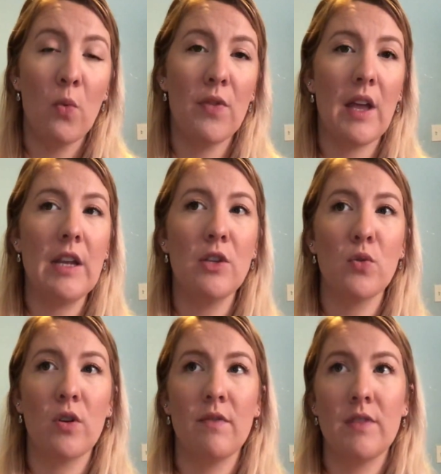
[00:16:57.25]
with any
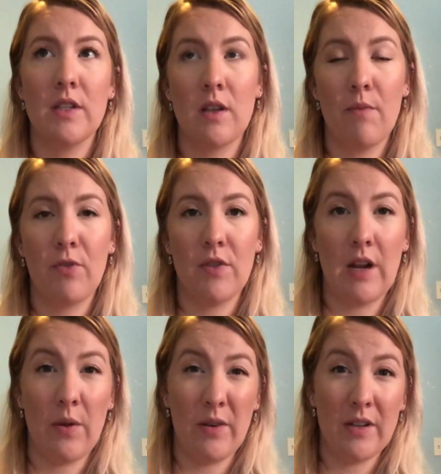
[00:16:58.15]
sort of discomfort
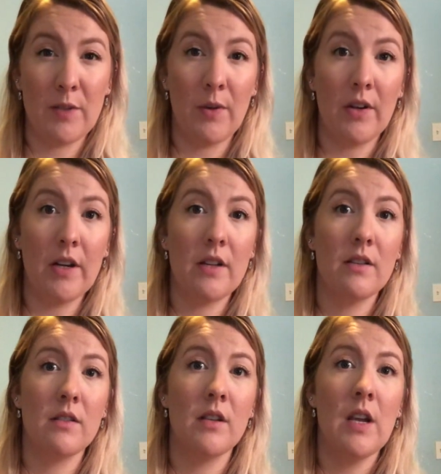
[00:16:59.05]
that I would
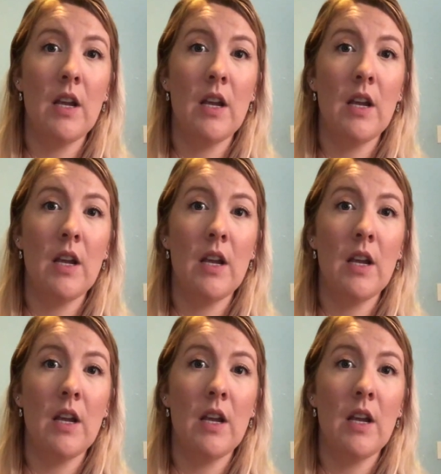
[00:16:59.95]
experience